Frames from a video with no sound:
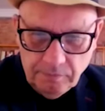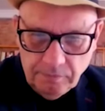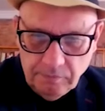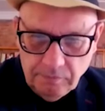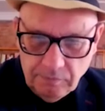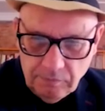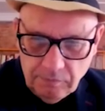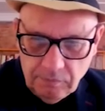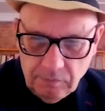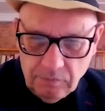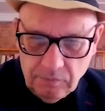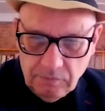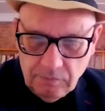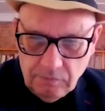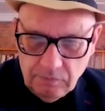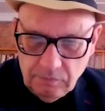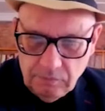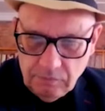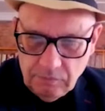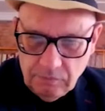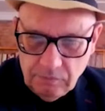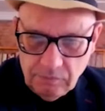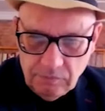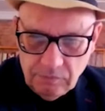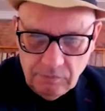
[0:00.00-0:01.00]

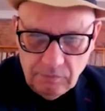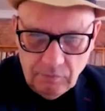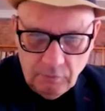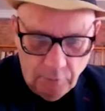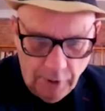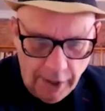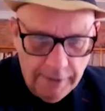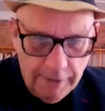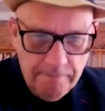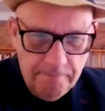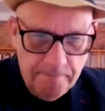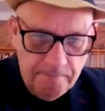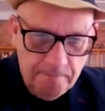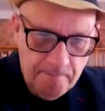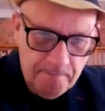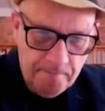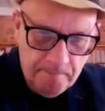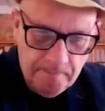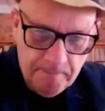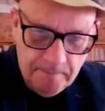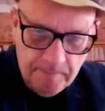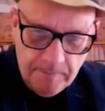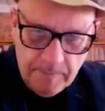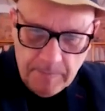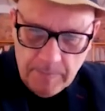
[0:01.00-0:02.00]

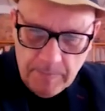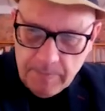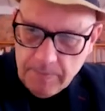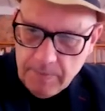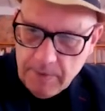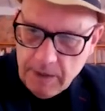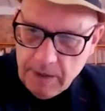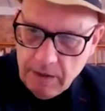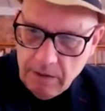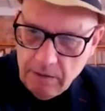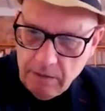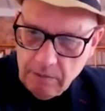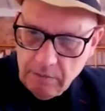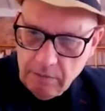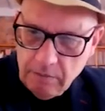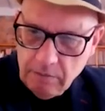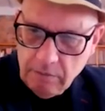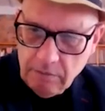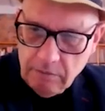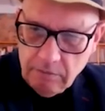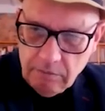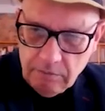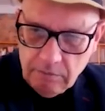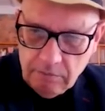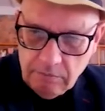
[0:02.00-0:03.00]

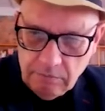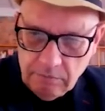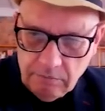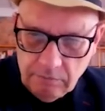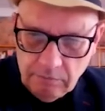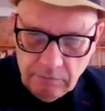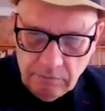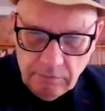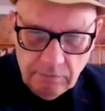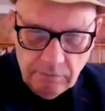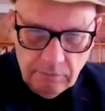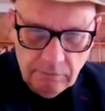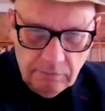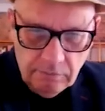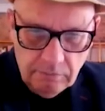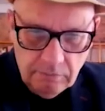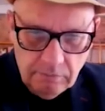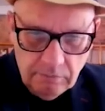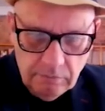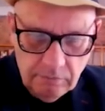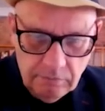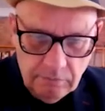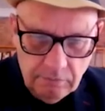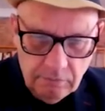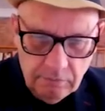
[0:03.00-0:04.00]

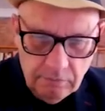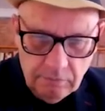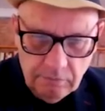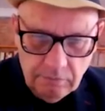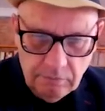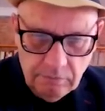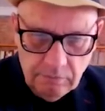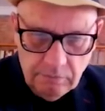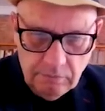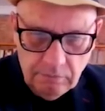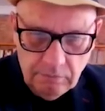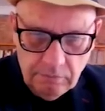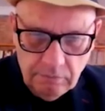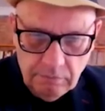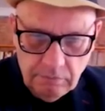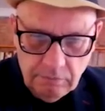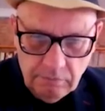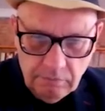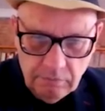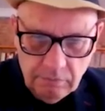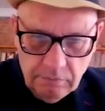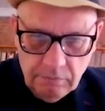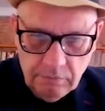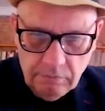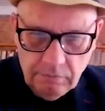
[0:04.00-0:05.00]

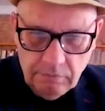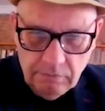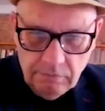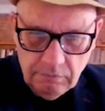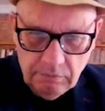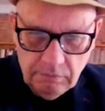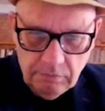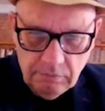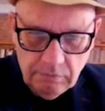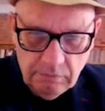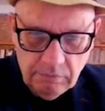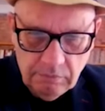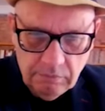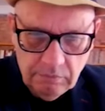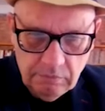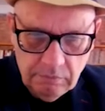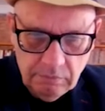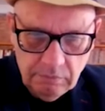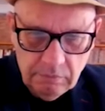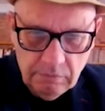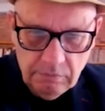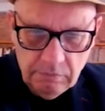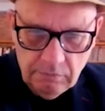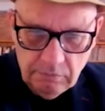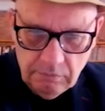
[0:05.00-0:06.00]

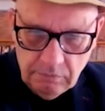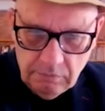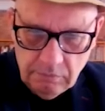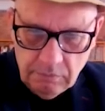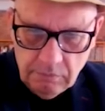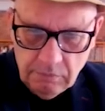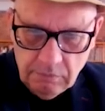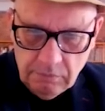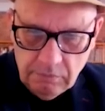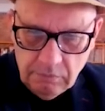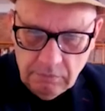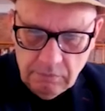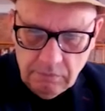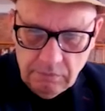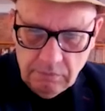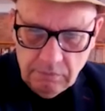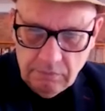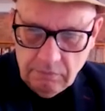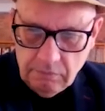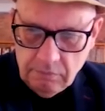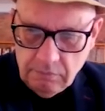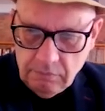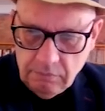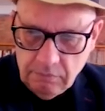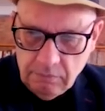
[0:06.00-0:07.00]

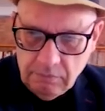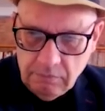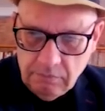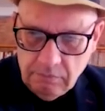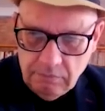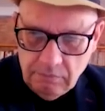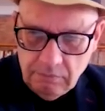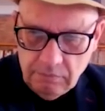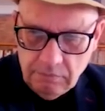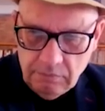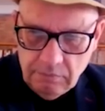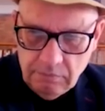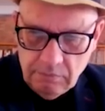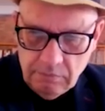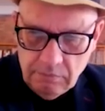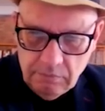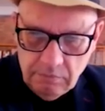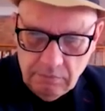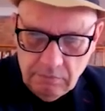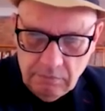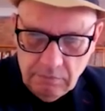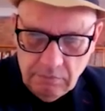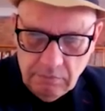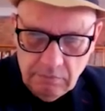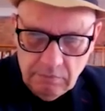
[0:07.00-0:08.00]
[no speech]